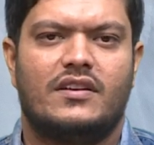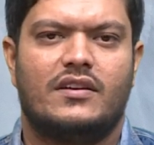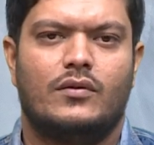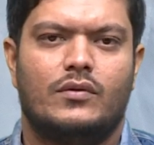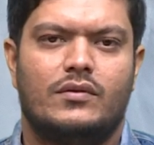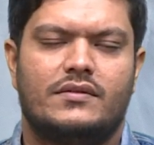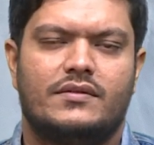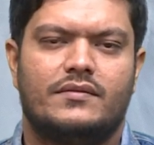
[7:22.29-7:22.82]

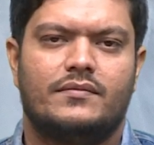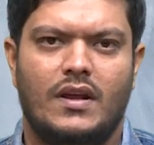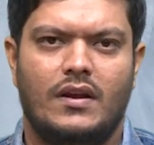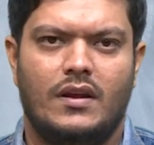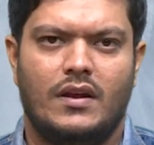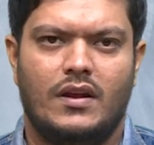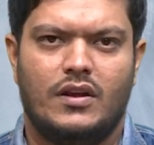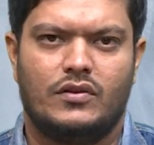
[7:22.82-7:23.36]
loads.
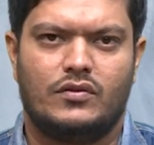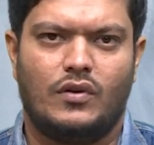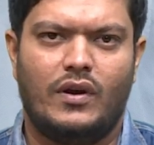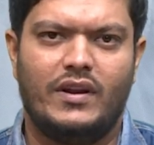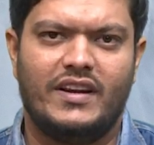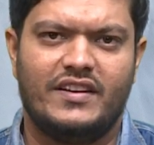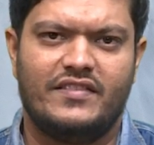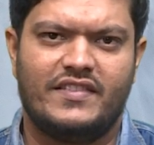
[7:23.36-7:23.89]
Soil
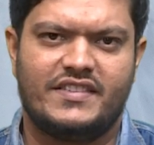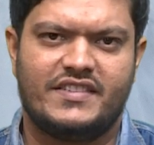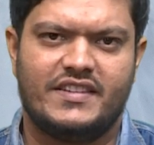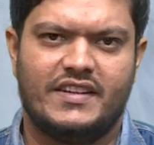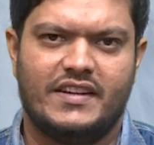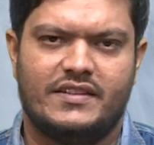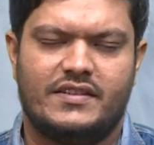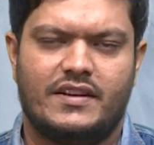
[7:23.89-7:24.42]

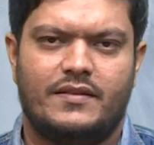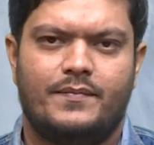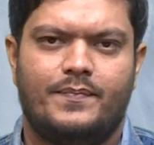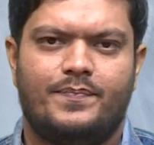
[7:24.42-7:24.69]
investigation.